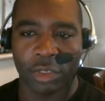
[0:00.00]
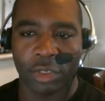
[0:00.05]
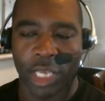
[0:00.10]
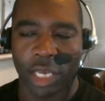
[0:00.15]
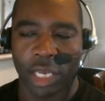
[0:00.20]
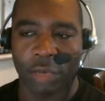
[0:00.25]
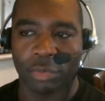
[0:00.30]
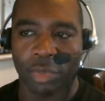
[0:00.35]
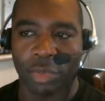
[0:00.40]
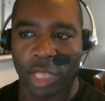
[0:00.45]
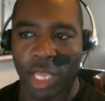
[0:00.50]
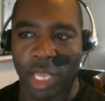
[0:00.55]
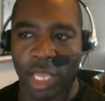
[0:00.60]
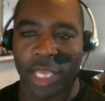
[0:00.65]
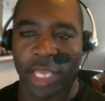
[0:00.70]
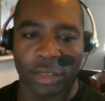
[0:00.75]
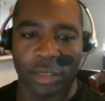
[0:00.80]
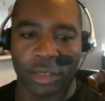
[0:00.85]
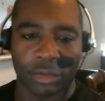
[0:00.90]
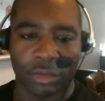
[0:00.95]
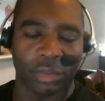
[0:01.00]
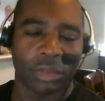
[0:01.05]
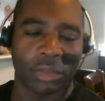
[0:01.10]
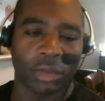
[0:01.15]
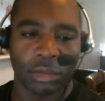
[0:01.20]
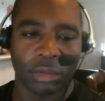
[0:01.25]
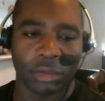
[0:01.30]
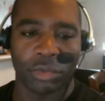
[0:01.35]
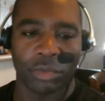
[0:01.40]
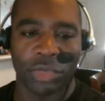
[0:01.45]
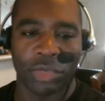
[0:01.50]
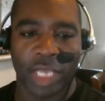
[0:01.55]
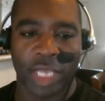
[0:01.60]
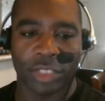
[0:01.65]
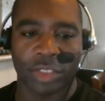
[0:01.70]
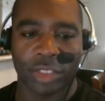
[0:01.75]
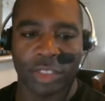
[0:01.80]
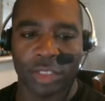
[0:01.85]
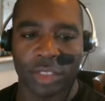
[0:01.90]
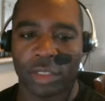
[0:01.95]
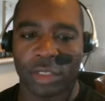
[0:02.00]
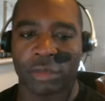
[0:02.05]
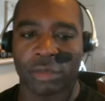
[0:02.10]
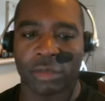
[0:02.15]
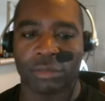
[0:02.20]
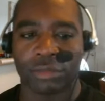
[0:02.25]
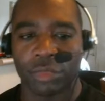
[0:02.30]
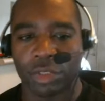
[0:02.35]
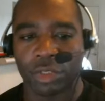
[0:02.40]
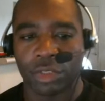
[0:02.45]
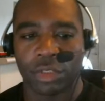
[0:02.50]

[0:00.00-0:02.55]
kind of playing, next to them?